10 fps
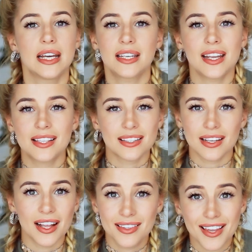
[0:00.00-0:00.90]

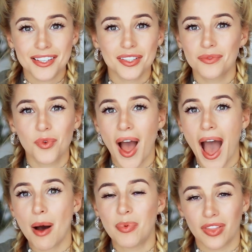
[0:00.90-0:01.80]
It doesn't
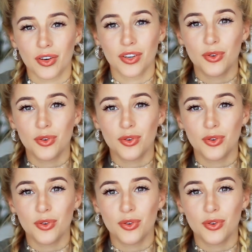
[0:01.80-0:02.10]
happen.